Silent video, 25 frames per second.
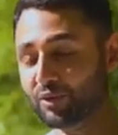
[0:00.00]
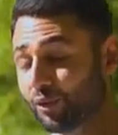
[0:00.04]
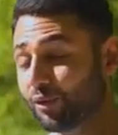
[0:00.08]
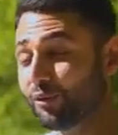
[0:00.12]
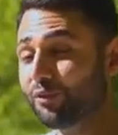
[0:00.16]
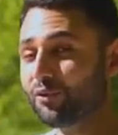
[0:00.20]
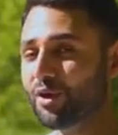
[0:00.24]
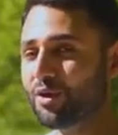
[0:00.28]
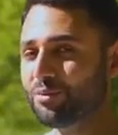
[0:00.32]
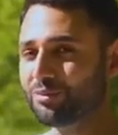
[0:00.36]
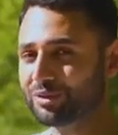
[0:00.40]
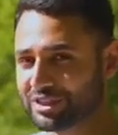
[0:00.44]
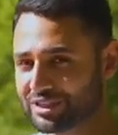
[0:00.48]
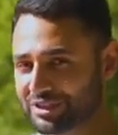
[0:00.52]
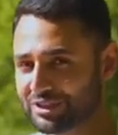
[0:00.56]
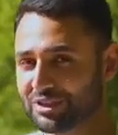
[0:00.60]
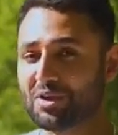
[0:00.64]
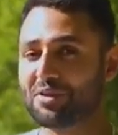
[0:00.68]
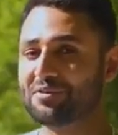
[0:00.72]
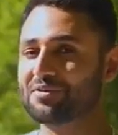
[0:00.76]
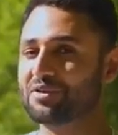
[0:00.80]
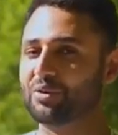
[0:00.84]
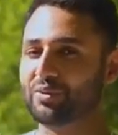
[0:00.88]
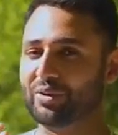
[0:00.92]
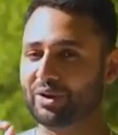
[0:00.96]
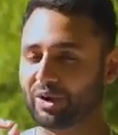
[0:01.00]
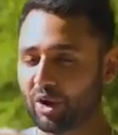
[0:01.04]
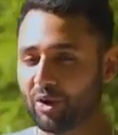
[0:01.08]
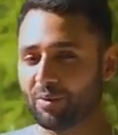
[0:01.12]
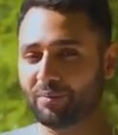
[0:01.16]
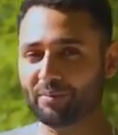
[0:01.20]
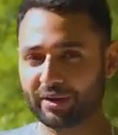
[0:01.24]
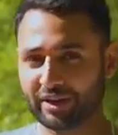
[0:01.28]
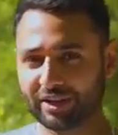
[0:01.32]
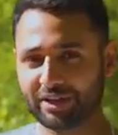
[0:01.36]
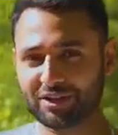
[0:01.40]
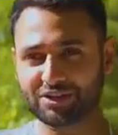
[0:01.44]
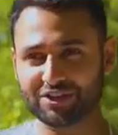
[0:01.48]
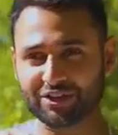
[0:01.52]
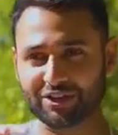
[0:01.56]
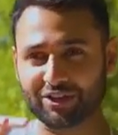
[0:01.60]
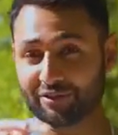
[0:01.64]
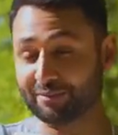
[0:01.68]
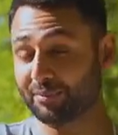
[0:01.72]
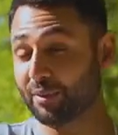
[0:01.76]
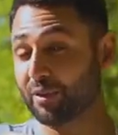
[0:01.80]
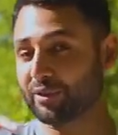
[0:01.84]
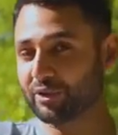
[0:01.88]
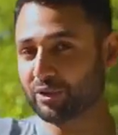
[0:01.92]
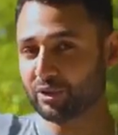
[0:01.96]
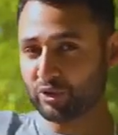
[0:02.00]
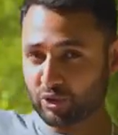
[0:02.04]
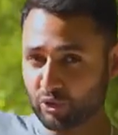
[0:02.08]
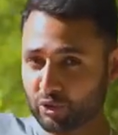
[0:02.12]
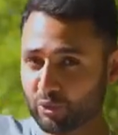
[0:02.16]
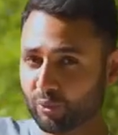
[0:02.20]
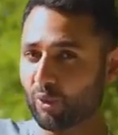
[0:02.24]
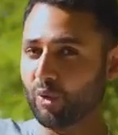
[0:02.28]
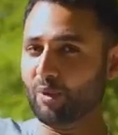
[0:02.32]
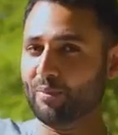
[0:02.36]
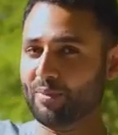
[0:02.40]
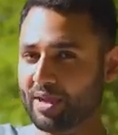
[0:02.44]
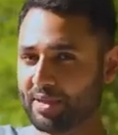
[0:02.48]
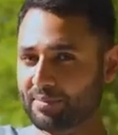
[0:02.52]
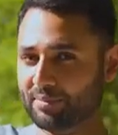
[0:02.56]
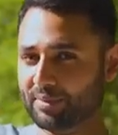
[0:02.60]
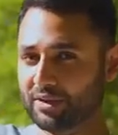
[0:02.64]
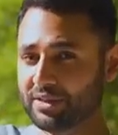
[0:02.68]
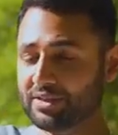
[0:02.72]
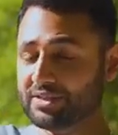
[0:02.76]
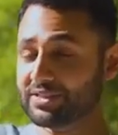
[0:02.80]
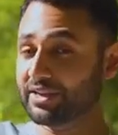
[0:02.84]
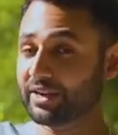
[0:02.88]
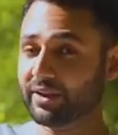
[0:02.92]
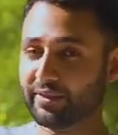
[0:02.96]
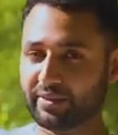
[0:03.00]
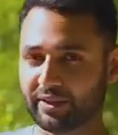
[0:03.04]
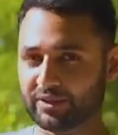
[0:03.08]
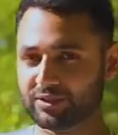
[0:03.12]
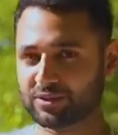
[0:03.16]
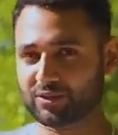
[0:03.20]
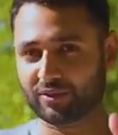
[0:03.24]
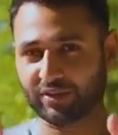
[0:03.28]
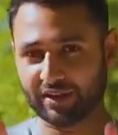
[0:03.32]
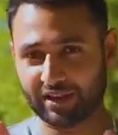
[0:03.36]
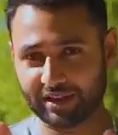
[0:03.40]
your phone will serve you a combination of both new wallpapers that it thinks you'll